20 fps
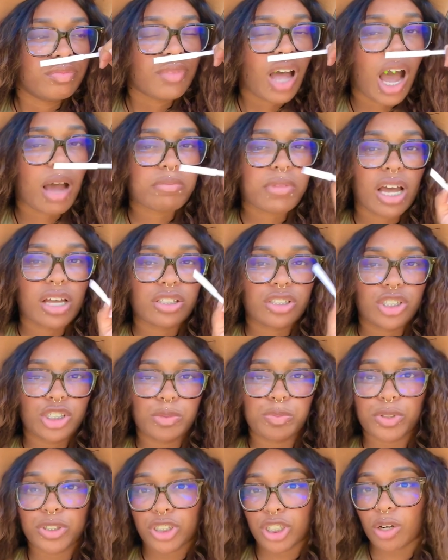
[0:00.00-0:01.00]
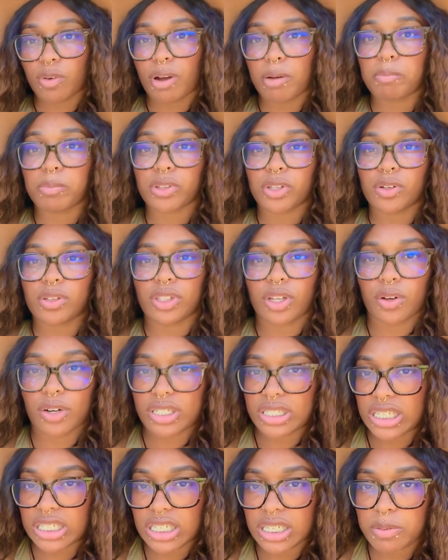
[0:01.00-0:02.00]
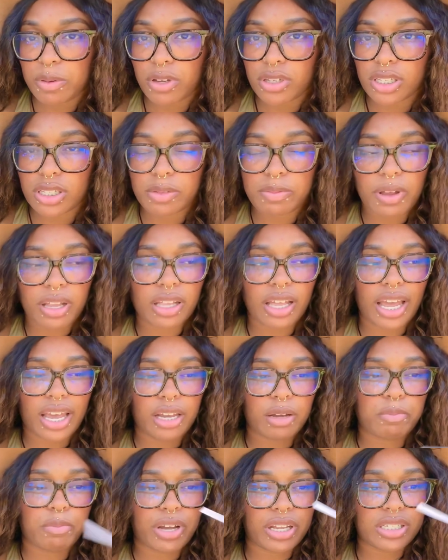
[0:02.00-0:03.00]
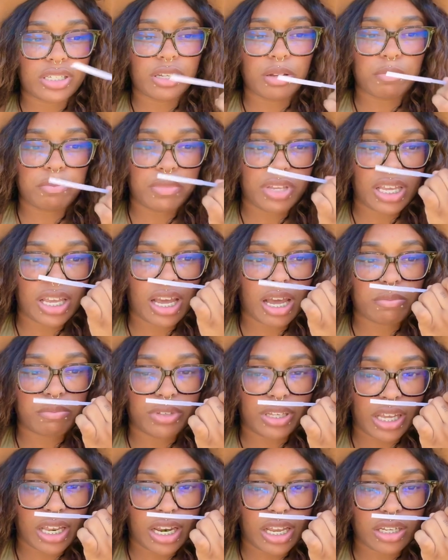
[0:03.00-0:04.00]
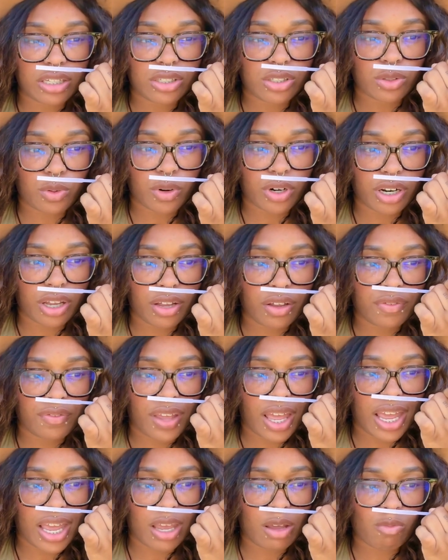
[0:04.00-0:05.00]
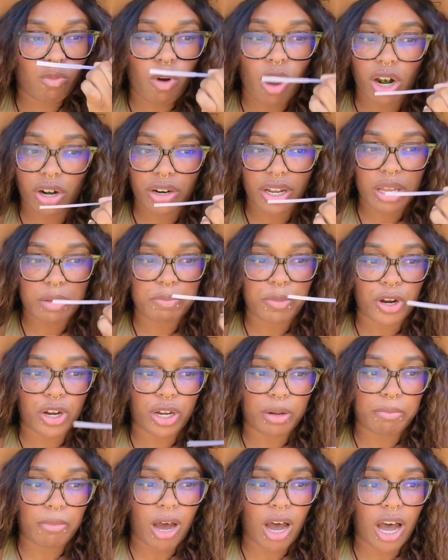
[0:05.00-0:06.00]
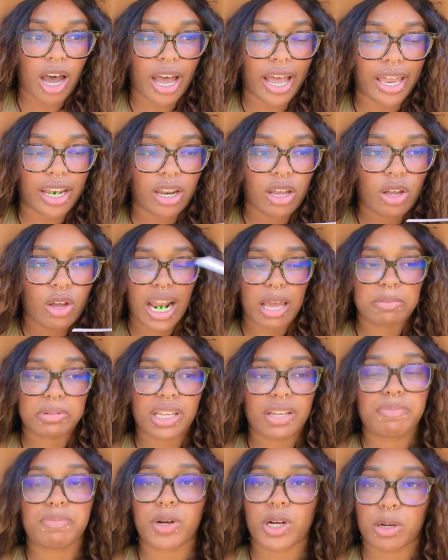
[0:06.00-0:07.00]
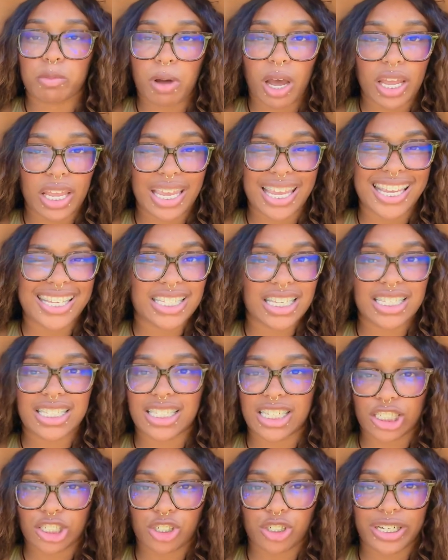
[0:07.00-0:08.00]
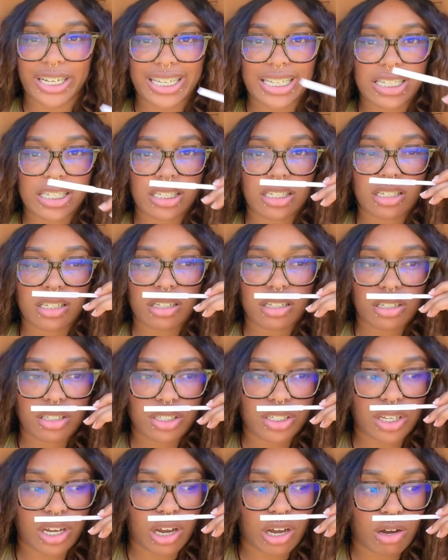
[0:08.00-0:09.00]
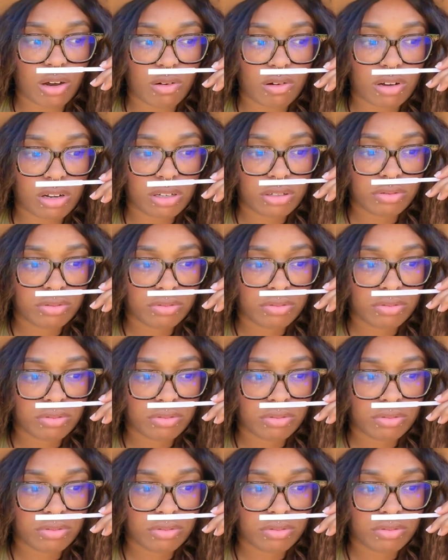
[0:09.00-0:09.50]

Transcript: I'm not super sure what blue lotus is supposed to smell like, but to me, I'm getting sort of a watery bergamot. I believe bergamot is a citrus, so